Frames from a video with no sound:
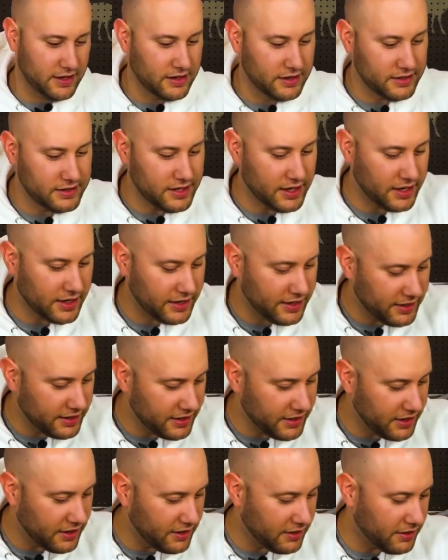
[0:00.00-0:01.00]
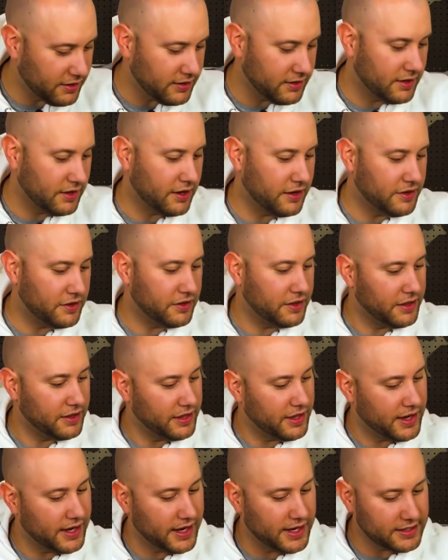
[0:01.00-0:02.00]
Digging in here, other than
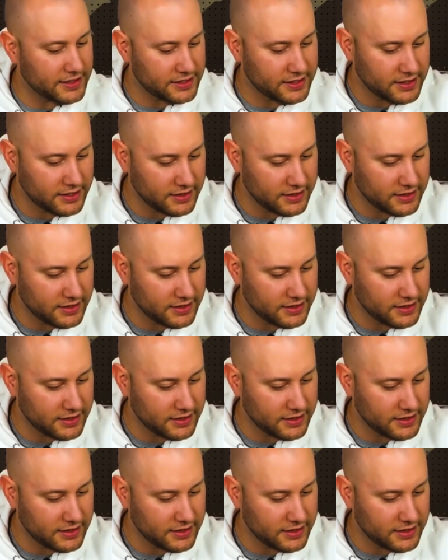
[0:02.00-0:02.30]
that,